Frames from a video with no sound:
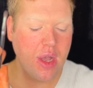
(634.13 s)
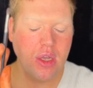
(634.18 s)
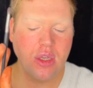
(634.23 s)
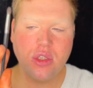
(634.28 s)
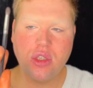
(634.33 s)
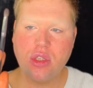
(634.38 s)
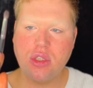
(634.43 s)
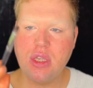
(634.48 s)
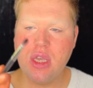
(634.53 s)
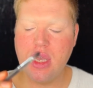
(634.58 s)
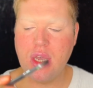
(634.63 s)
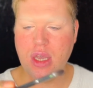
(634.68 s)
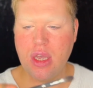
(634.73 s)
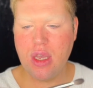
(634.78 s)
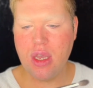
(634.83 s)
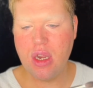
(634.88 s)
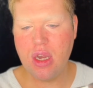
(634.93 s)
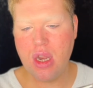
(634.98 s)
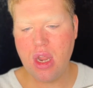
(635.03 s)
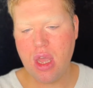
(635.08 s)
So
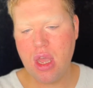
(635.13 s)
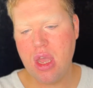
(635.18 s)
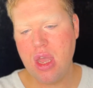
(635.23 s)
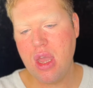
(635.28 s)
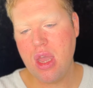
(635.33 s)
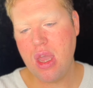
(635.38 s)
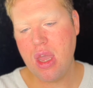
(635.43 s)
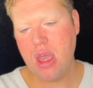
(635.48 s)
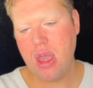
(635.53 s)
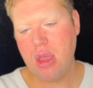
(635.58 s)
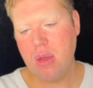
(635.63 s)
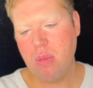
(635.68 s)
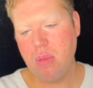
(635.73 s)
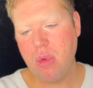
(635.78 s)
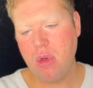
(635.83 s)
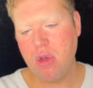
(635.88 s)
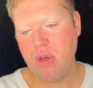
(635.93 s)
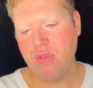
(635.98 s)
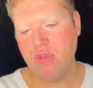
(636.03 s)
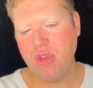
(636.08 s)
taking a
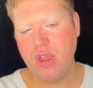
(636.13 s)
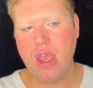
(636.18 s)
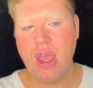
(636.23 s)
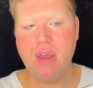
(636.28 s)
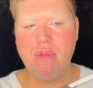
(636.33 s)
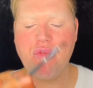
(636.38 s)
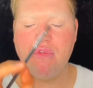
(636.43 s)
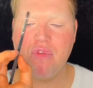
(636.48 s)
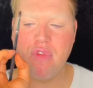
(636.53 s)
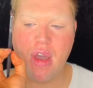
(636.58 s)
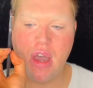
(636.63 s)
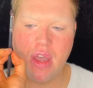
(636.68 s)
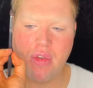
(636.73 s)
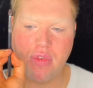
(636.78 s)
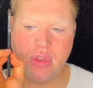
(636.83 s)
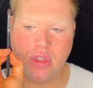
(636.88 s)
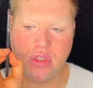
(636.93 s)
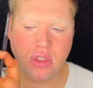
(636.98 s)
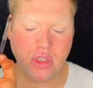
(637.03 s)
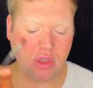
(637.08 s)
Morphe
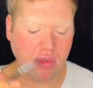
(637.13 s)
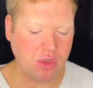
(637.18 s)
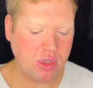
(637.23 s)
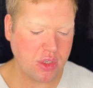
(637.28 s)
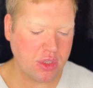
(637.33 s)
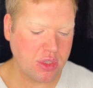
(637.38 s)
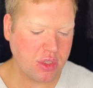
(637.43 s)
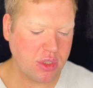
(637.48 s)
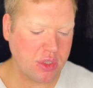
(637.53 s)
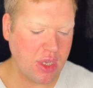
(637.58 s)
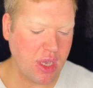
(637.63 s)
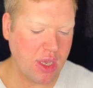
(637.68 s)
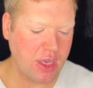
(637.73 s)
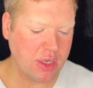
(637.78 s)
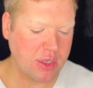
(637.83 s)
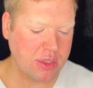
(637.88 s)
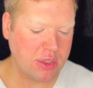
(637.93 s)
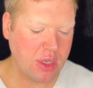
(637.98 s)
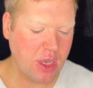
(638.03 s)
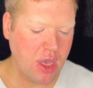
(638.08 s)

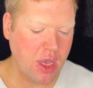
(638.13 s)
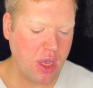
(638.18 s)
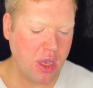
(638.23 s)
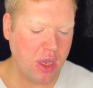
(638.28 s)
M506,